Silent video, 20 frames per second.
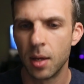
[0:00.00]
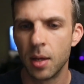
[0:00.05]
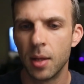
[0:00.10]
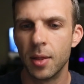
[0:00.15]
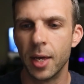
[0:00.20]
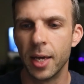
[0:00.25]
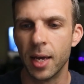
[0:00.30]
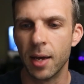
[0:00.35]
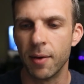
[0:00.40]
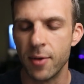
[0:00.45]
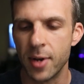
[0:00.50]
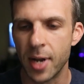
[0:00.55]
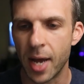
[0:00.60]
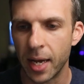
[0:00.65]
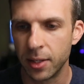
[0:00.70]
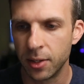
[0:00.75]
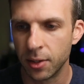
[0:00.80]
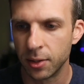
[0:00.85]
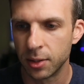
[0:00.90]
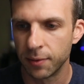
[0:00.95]
They have
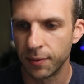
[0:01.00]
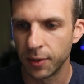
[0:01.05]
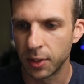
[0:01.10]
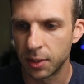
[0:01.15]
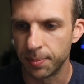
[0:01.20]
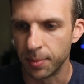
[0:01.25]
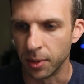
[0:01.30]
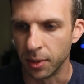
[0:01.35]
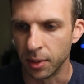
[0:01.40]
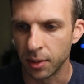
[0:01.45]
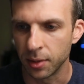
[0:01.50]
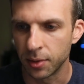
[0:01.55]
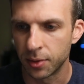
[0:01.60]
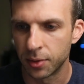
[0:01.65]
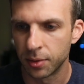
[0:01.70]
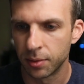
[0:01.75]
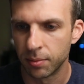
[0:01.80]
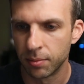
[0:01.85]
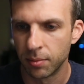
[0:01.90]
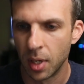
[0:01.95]
9 years of
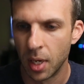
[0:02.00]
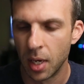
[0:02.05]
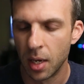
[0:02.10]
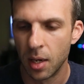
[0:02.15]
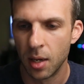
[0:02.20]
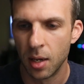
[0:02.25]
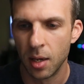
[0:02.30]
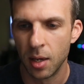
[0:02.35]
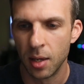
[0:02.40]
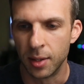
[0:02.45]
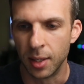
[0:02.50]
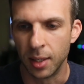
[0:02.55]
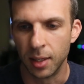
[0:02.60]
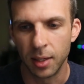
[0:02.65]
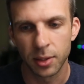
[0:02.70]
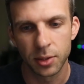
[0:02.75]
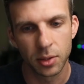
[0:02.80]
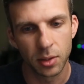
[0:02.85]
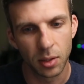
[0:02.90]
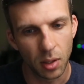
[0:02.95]
experience. They
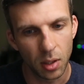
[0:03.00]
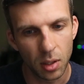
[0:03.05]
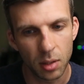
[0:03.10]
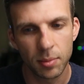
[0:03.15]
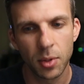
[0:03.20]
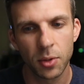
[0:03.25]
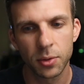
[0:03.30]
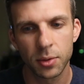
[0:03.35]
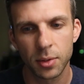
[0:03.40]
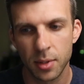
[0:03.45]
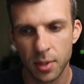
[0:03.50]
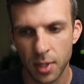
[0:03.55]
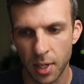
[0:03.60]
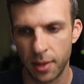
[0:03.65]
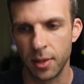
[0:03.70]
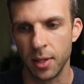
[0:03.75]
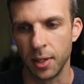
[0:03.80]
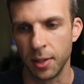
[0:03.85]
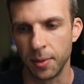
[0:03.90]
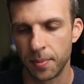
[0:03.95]
list almost
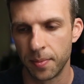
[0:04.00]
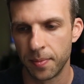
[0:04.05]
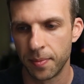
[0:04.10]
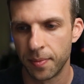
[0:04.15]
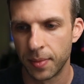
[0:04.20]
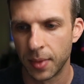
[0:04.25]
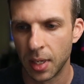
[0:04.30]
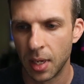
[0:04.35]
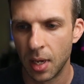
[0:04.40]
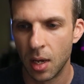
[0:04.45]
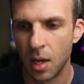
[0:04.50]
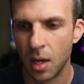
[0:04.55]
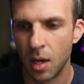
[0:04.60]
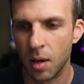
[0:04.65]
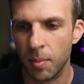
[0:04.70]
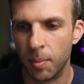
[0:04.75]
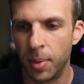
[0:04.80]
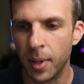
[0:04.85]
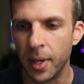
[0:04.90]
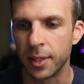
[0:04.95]
nothing,
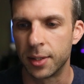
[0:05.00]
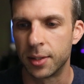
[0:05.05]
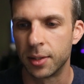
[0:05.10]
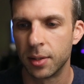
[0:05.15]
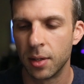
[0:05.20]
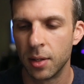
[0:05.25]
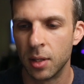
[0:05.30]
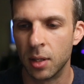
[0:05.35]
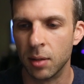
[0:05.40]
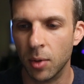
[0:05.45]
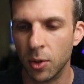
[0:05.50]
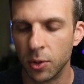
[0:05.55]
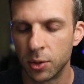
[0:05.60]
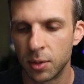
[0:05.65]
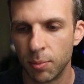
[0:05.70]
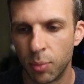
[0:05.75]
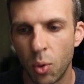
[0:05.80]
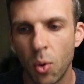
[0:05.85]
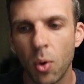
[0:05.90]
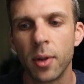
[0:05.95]
but the most
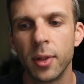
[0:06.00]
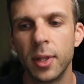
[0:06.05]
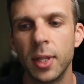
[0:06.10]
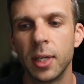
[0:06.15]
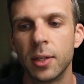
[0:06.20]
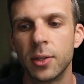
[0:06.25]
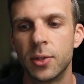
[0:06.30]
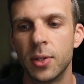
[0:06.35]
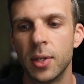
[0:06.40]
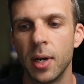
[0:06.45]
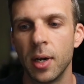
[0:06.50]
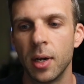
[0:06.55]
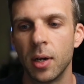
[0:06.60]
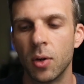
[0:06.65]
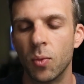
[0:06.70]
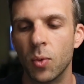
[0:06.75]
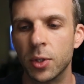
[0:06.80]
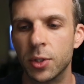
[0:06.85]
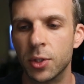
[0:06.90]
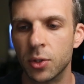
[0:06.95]
important thing is there,
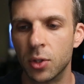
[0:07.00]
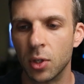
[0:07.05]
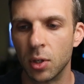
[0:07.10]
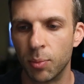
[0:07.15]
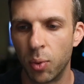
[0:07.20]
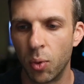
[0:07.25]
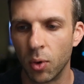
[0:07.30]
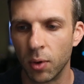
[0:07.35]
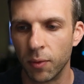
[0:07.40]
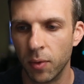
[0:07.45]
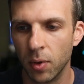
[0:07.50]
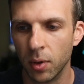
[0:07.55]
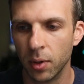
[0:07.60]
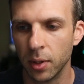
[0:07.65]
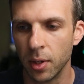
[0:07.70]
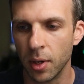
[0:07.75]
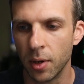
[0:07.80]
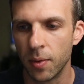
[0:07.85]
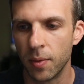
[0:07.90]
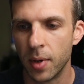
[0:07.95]
which is their
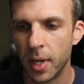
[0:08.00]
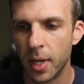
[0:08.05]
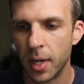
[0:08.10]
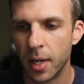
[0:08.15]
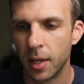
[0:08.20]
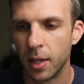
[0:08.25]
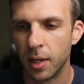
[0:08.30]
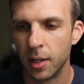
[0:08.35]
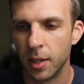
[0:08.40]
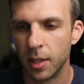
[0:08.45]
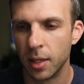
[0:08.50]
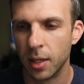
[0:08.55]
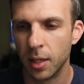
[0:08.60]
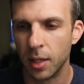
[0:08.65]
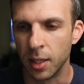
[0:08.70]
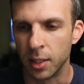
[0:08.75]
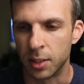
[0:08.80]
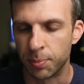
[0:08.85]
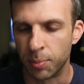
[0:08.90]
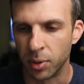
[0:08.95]
portfolio.
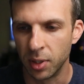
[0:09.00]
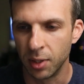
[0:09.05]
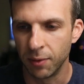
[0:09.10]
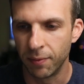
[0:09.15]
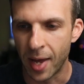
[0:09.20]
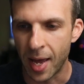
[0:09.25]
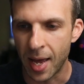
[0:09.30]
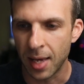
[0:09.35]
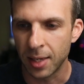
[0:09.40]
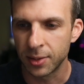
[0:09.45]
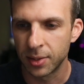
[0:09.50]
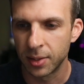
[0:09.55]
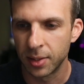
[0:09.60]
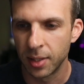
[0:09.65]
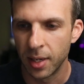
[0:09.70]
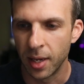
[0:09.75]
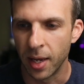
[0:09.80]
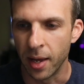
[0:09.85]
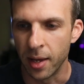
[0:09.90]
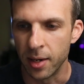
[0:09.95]
It's pretty vast
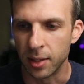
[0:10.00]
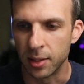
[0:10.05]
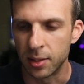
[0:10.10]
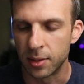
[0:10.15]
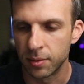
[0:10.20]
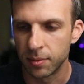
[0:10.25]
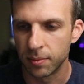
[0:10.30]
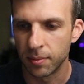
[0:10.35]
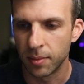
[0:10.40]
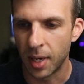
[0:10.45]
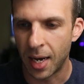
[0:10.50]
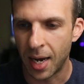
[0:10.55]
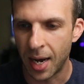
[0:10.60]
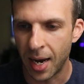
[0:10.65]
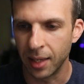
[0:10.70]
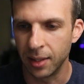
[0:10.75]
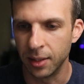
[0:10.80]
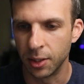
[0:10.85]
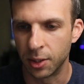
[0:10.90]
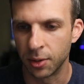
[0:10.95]
and it's
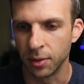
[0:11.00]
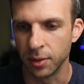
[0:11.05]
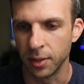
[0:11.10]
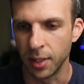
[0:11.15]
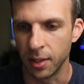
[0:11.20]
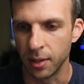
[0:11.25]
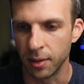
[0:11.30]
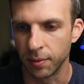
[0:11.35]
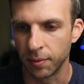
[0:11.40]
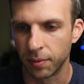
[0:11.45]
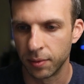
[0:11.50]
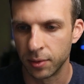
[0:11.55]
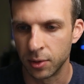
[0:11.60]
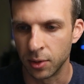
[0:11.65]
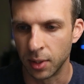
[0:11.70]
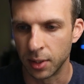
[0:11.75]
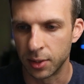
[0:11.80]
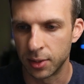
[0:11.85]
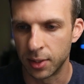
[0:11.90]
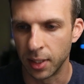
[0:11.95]
highly creative. So
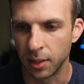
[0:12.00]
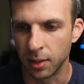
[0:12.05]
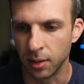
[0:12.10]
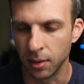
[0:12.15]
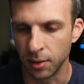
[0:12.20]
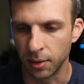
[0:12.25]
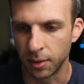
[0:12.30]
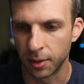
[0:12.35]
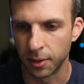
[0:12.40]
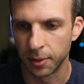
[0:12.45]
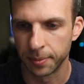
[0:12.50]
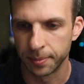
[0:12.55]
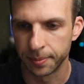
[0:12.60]
let's take a look.